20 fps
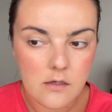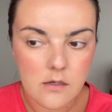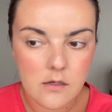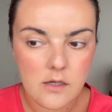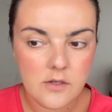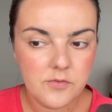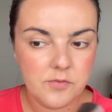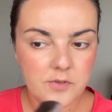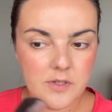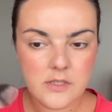I
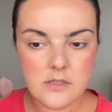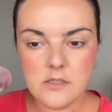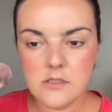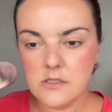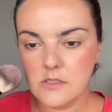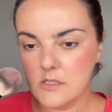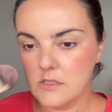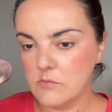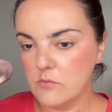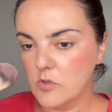think this
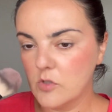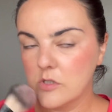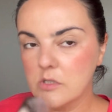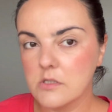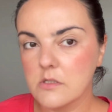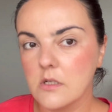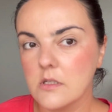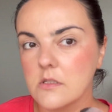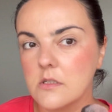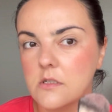is more
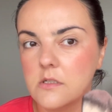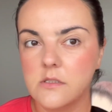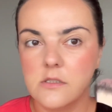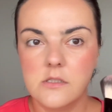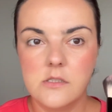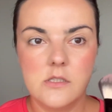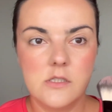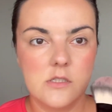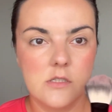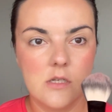subtle.
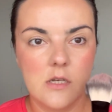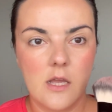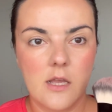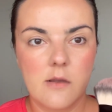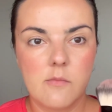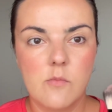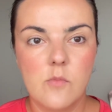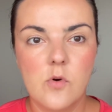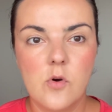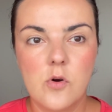This is
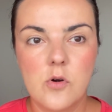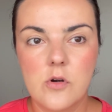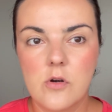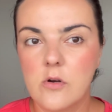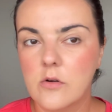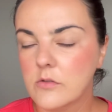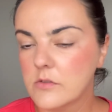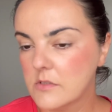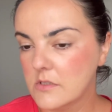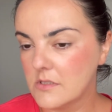like more
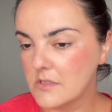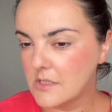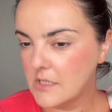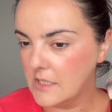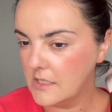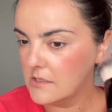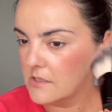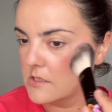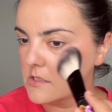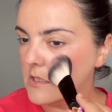on the
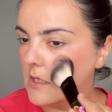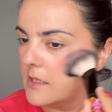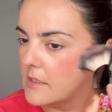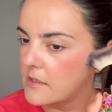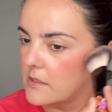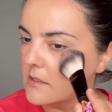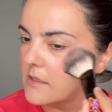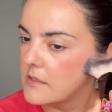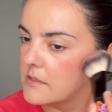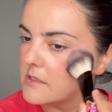red side,
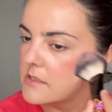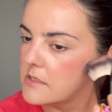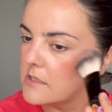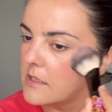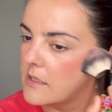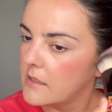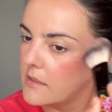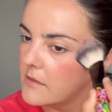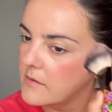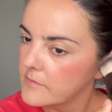let's
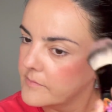say.